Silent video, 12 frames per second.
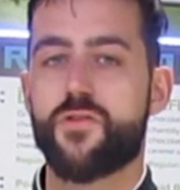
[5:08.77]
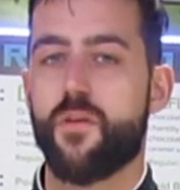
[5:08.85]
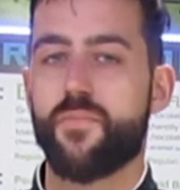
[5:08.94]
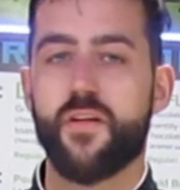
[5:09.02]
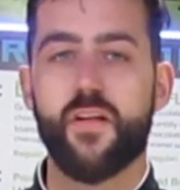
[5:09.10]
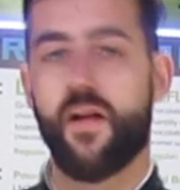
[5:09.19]

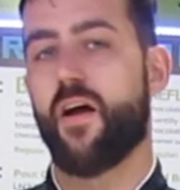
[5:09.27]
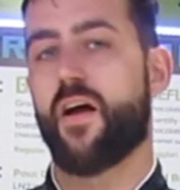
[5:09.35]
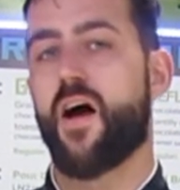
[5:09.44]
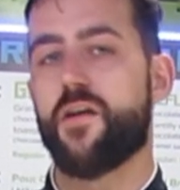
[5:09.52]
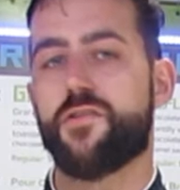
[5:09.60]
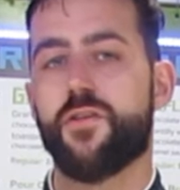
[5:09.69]
something that I
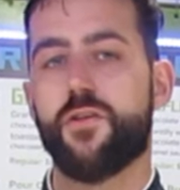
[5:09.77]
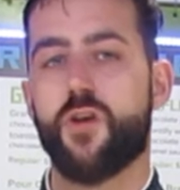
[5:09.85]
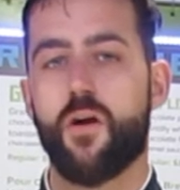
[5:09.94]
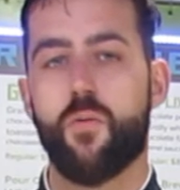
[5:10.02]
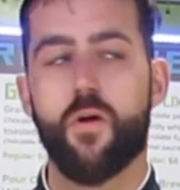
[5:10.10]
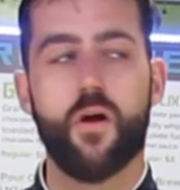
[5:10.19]
constantly
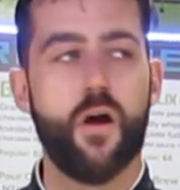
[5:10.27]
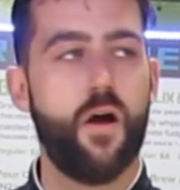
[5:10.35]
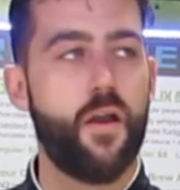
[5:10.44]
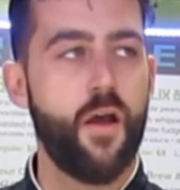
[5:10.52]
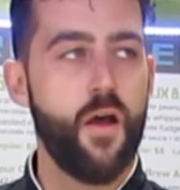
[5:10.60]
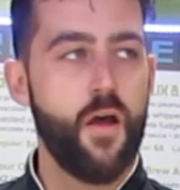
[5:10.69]
try to work on,